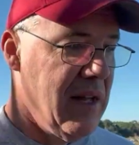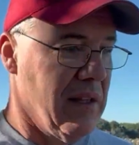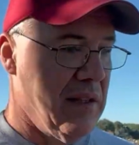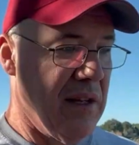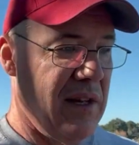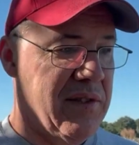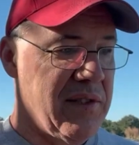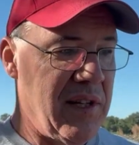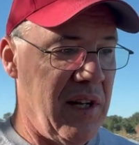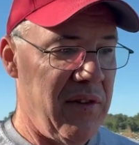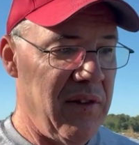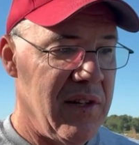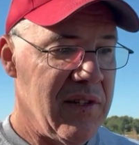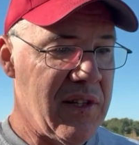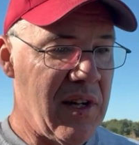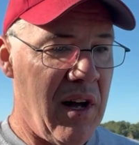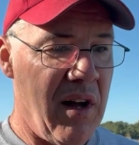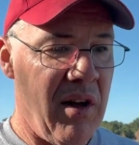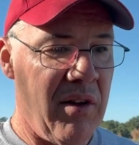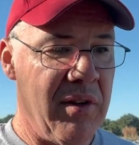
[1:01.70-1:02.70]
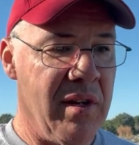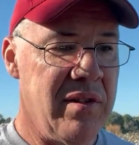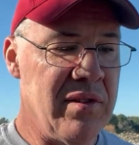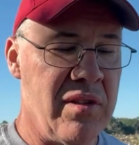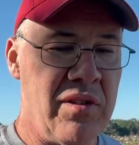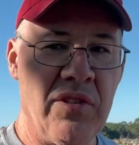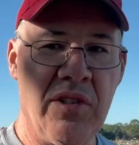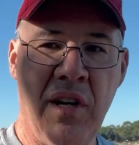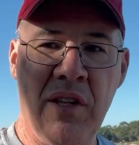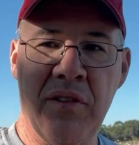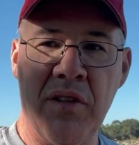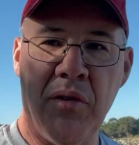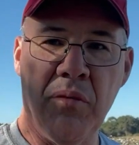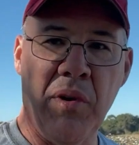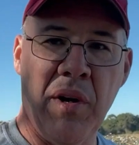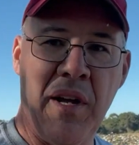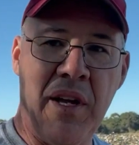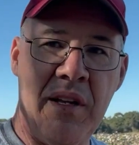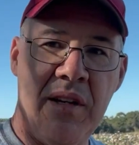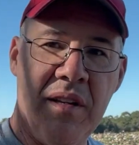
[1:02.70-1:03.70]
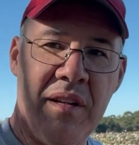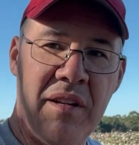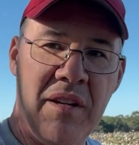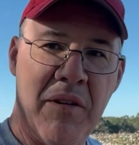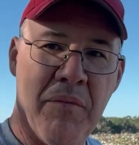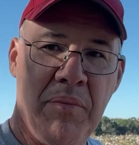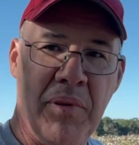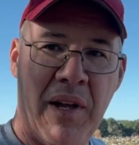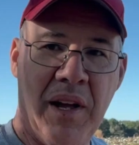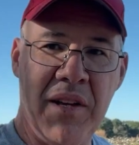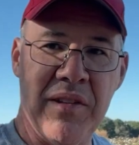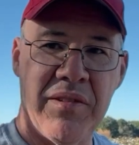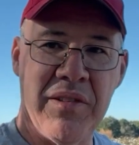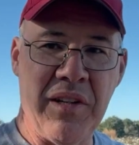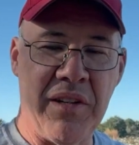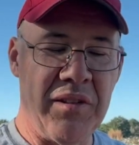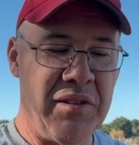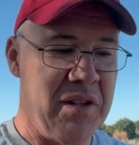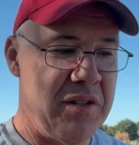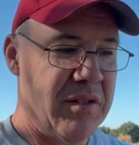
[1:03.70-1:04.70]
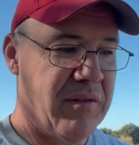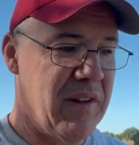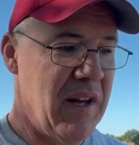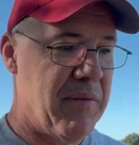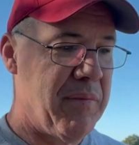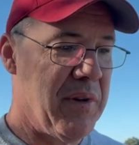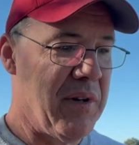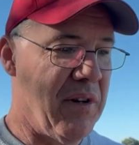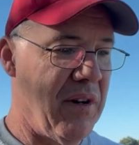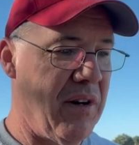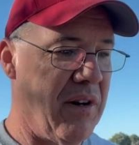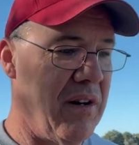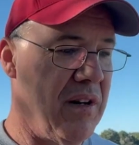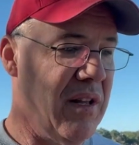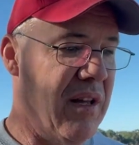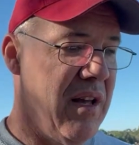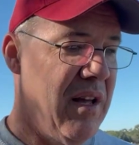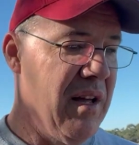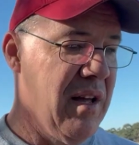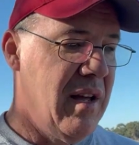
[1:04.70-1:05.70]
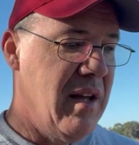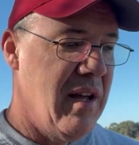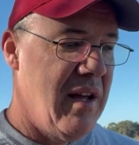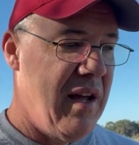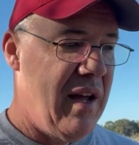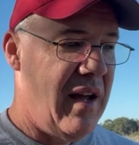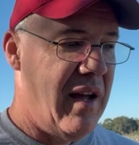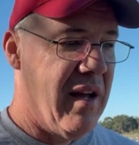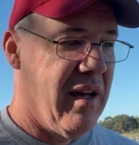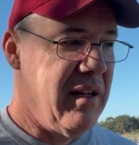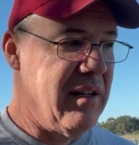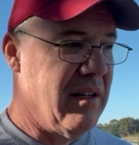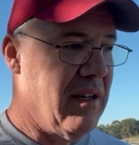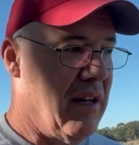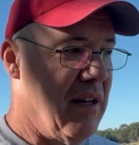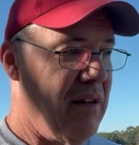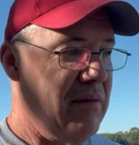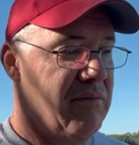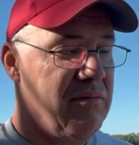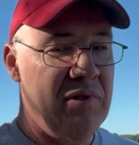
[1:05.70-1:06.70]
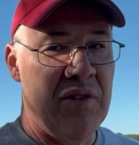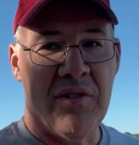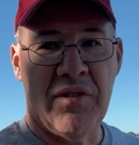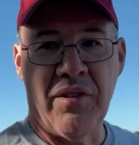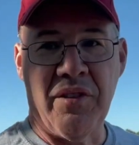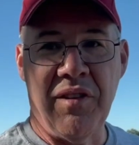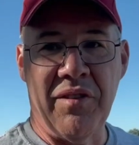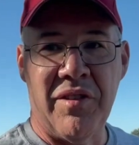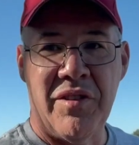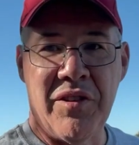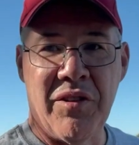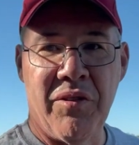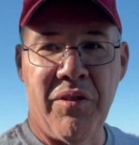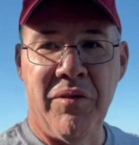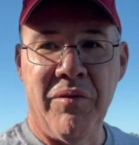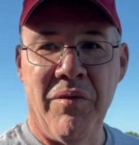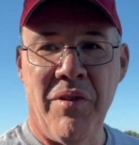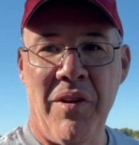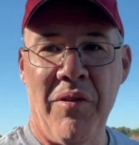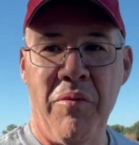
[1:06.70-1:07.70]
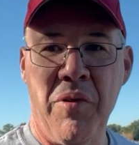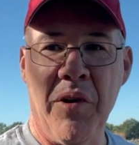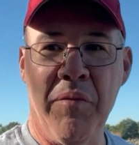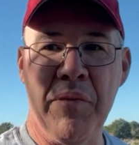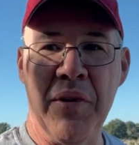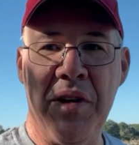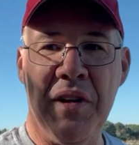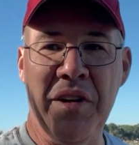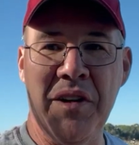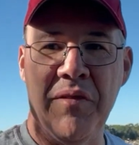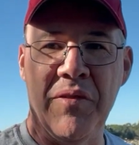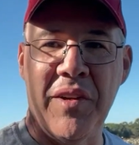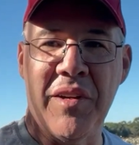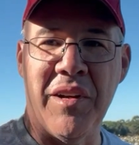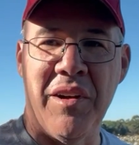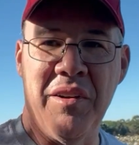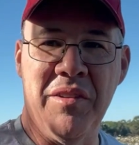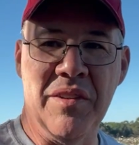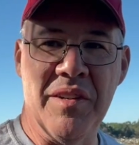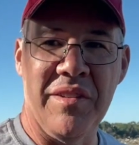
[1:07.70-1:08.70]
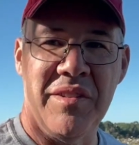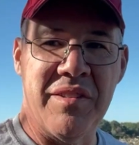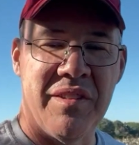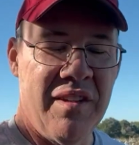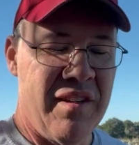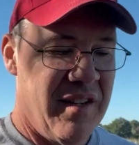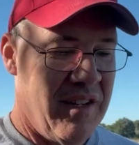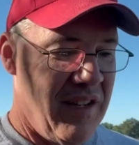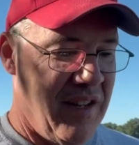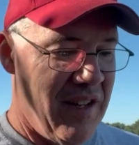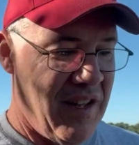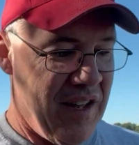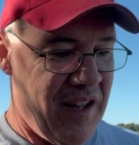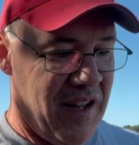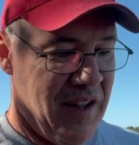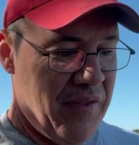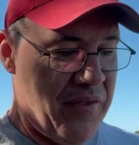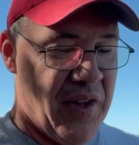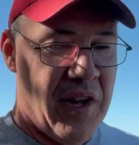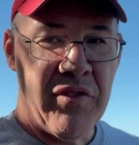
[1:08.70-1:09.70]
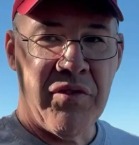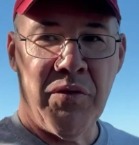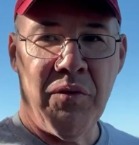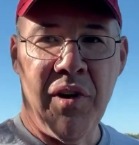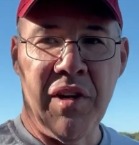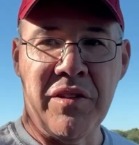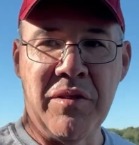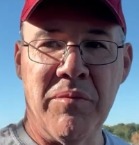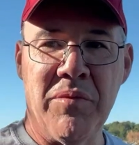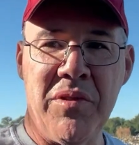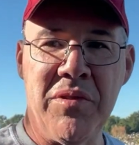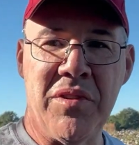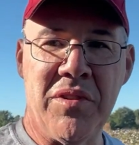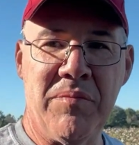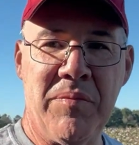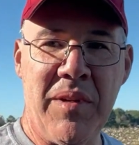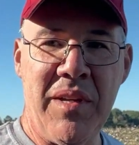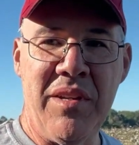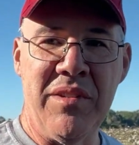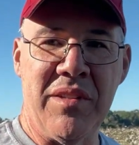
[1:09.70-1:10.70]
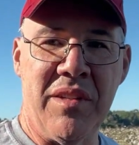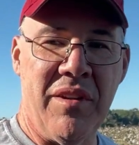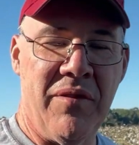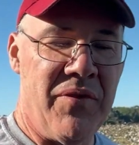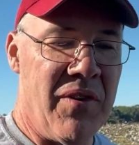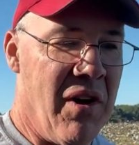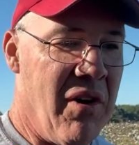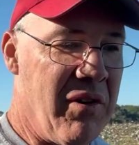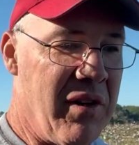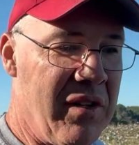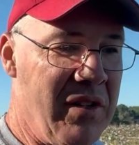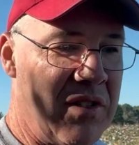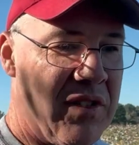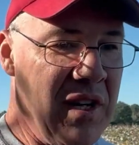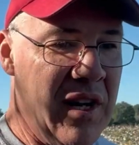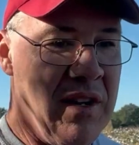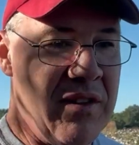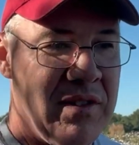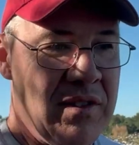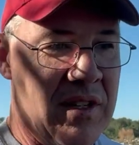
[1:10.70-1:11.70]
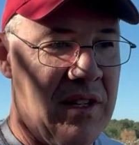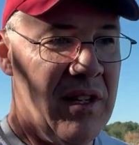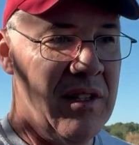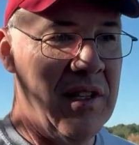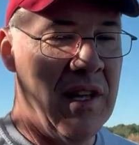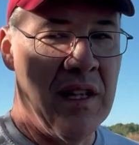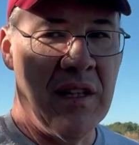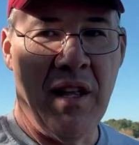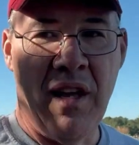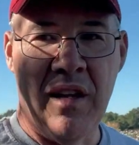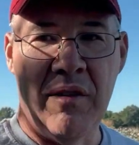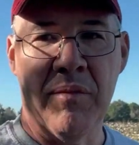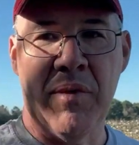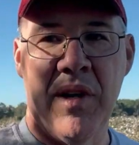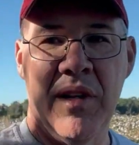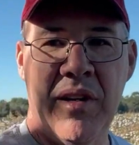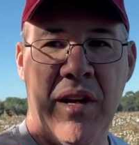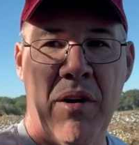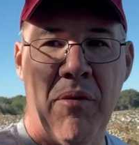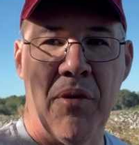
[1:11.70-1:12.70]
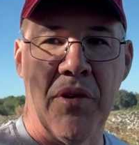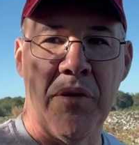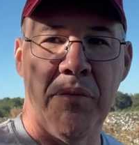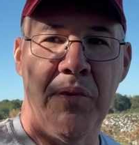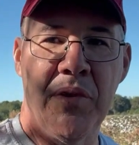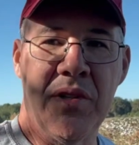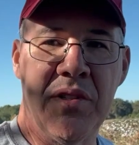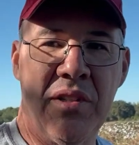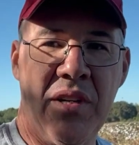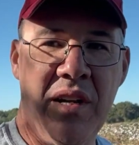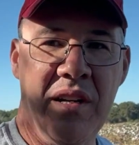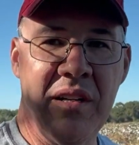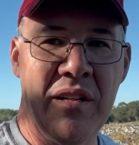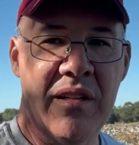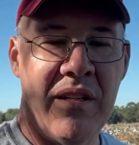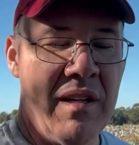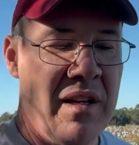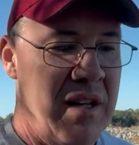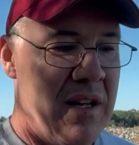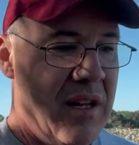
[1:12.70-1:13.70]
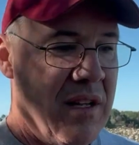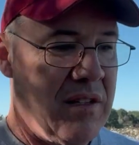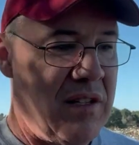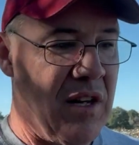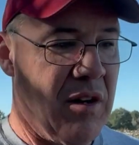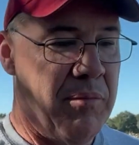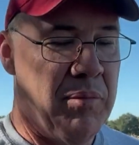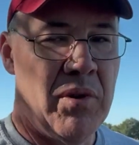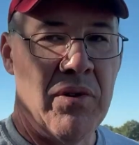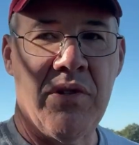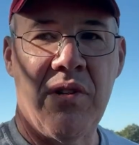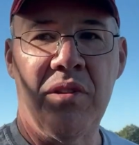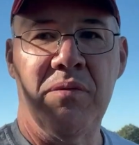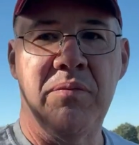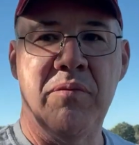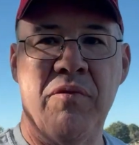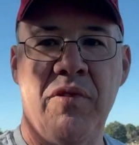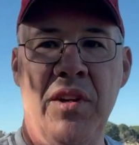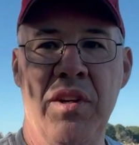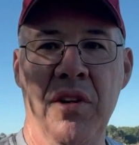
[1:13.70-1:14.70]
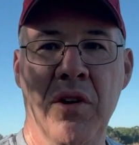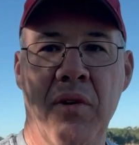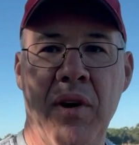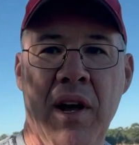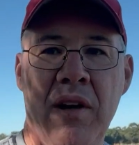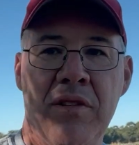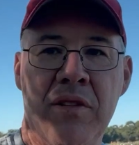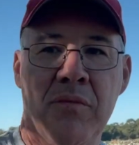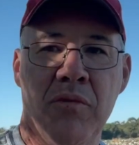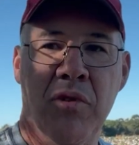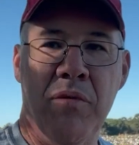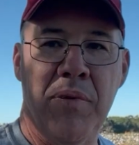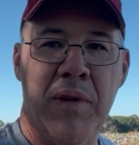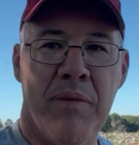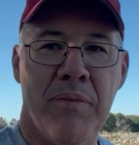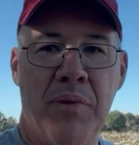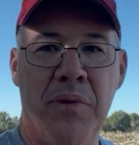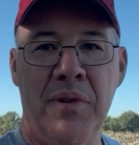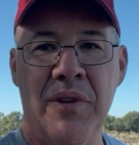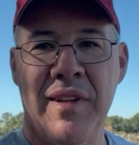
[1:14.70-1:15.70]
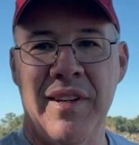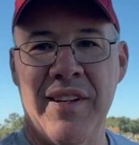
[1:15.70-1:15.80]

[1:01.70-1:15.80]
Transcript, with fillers: let's get in these colonies and check their weight, apply a second dose of Apiguard, and uh, just look at the general well-being of the colonies. Uh, thanks for watching Bruce's Bees, and if y'all get a chance to hit that like button, I would appreciate it to help push this video out to more people.